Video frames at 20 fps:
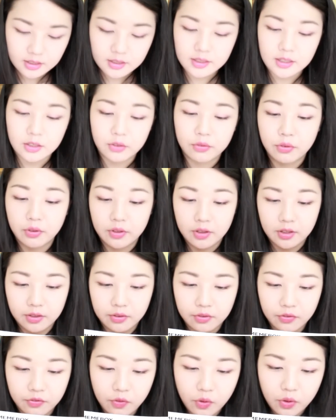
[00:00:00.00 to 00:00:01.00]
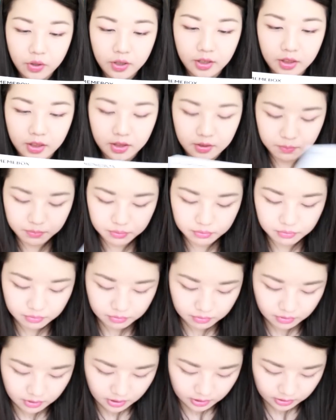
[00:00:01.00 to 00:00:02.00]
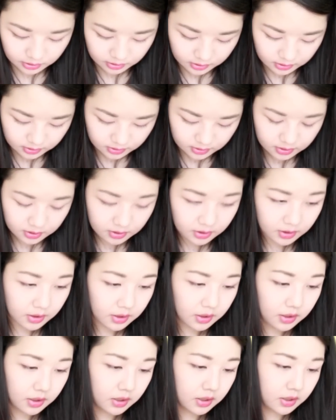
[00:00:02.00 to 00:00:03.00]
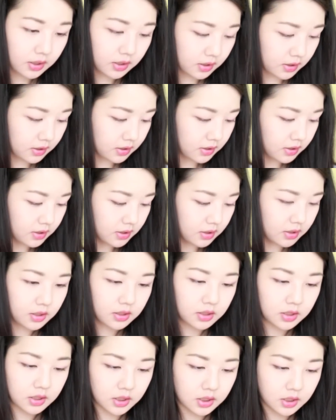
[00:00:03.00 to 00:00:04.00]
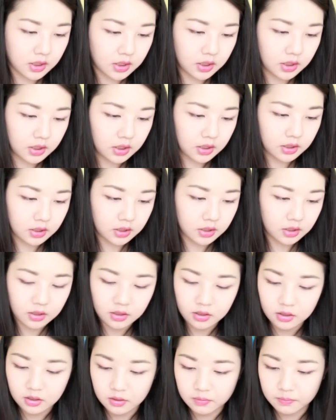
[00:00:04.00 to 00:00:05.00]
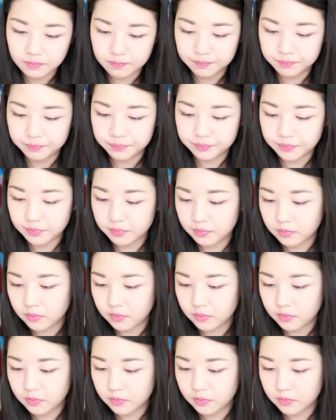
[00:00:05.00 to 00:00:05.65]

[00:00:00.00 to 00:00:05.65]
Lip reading: Now for the fourth product, it is the